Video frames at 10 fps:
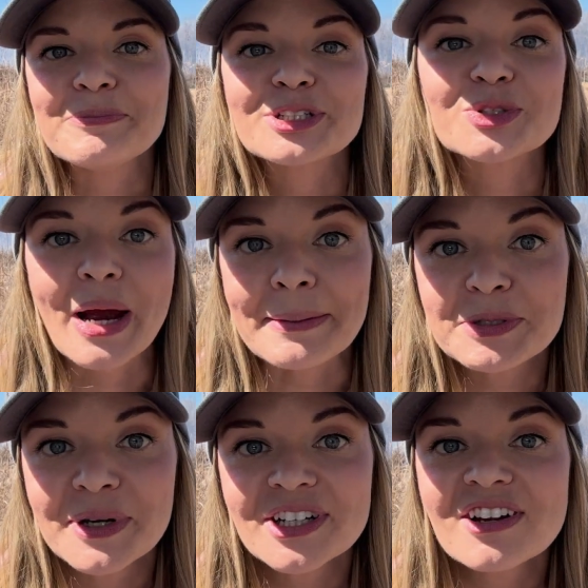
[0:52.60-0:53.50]
A
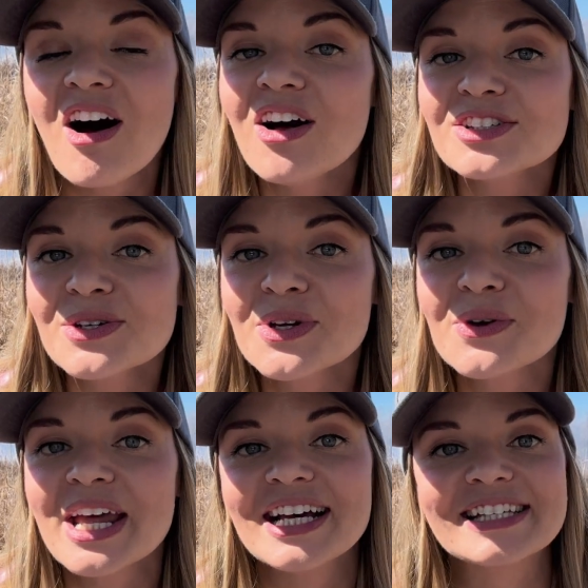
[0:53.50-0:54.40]
prescribed burn, also
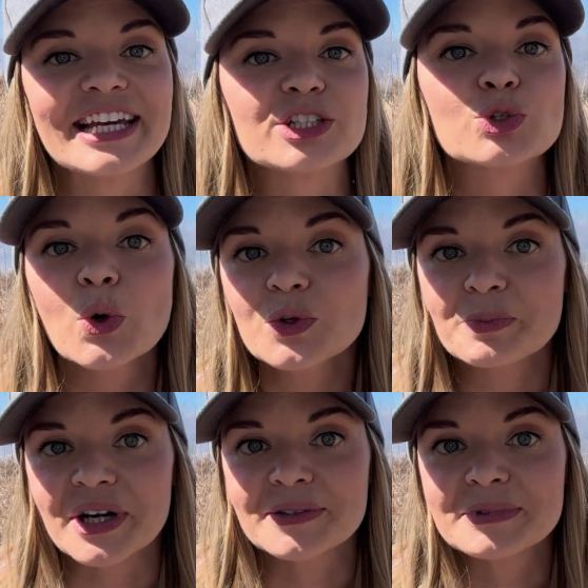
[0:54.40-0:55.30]
known as a controlled
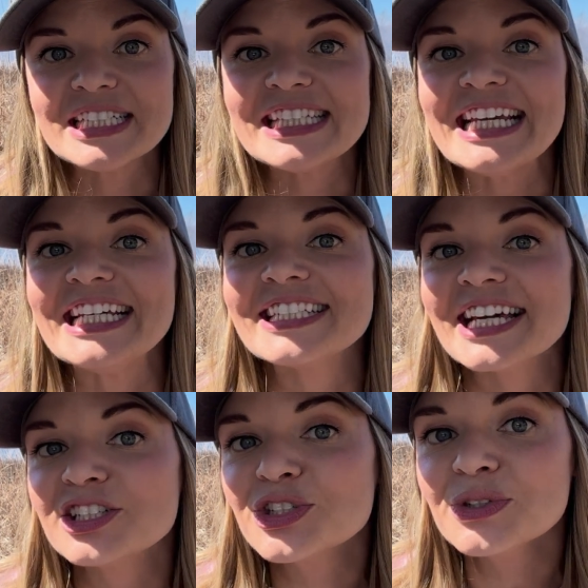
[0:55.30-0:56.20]
burn, is the
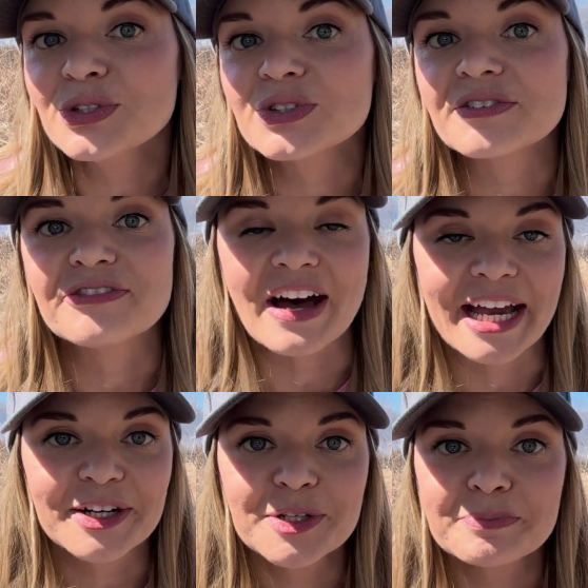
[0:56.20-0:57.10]
intentional use of
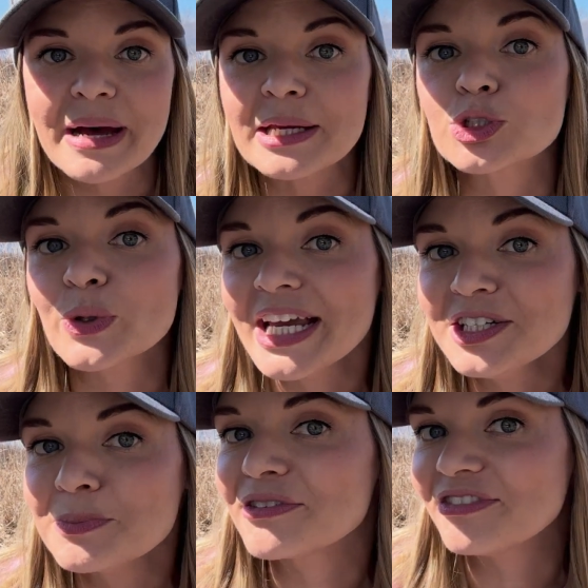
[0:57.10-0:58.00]
fire by
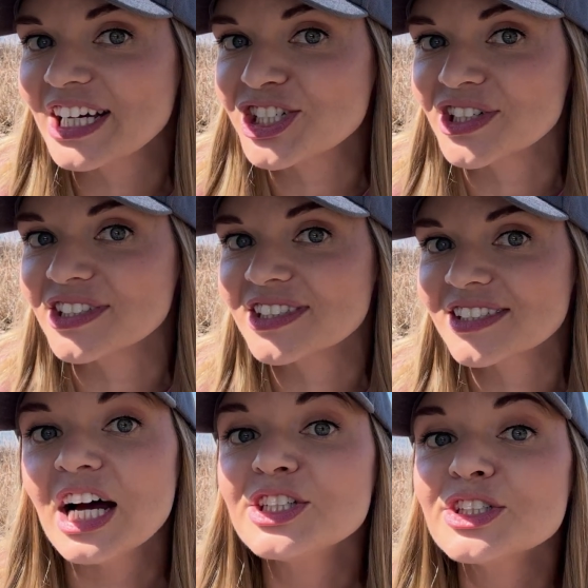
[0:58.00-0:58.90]
trained professionals
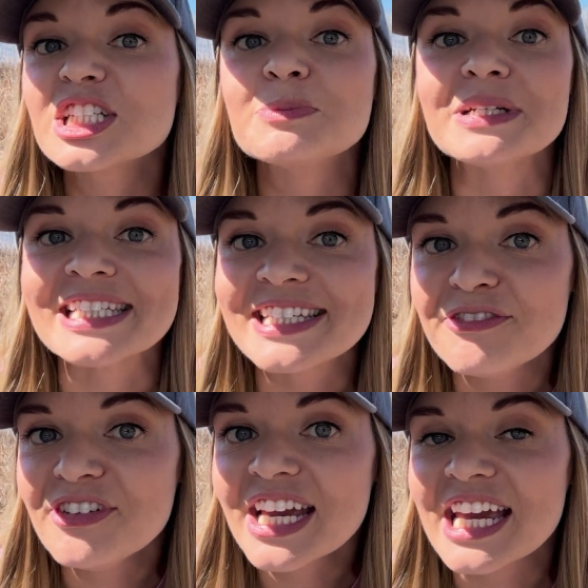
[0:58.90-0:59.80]
under specific